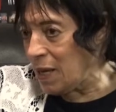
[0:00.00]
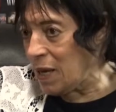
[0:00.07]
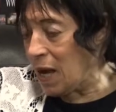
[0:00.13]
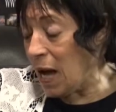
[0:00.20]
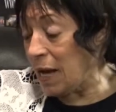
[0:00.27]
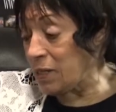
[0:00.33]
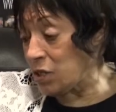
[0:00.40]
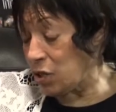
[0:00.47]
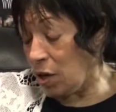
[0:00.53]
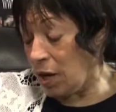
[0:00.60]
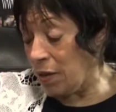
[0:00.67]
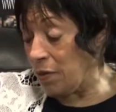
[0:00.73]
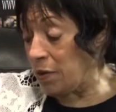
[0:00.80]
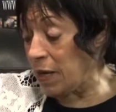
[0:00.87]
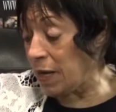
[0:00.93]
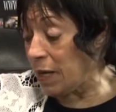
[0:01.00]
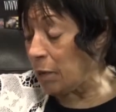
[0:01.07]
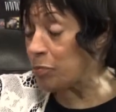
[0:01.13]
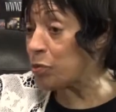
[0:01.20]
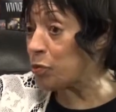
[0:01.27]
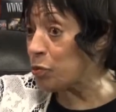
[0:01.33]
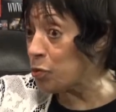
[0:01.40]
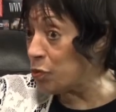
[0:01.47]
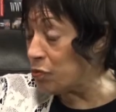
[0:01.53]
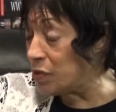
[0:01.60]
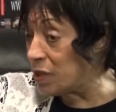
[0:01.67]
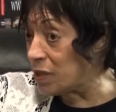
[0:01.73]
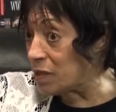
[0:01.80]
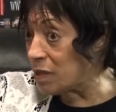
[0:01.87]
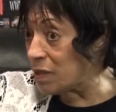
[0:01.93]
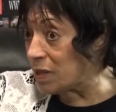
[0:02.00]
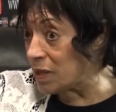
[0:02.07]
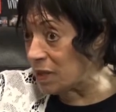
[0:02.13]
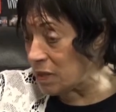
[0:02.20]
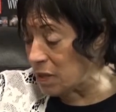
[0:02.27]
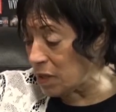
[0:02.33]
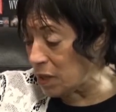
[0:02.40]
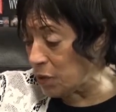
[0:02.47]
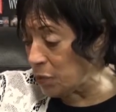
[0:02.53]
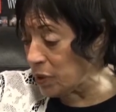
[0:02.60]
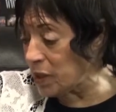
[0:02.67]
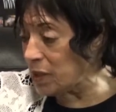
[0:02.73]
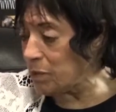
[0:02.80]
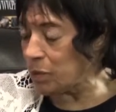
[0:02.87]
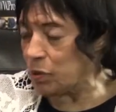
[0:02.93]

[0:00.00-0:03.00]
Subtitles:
I saw and approved the curriculum.